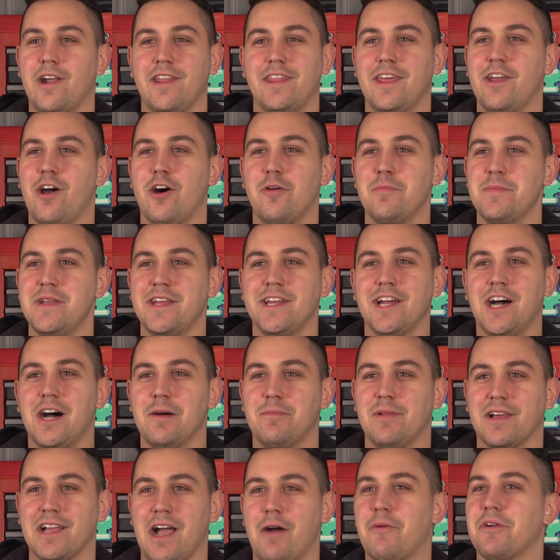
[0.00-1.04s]
do they all meet
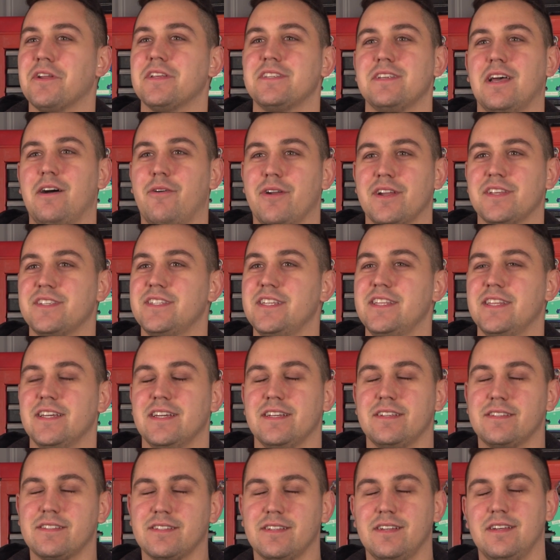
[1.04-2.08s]
up? Like, I want to see
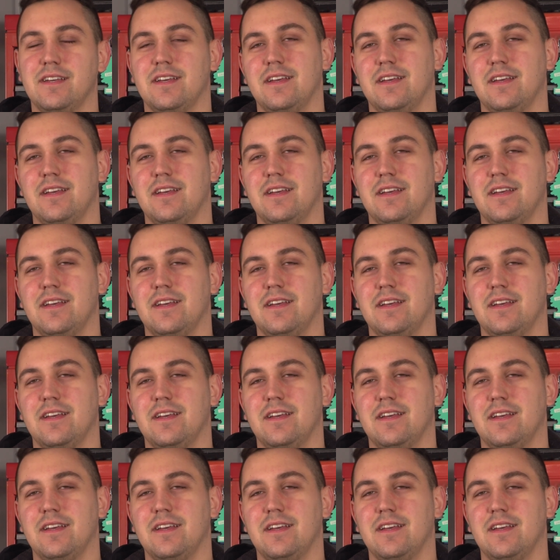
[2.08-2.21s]
this.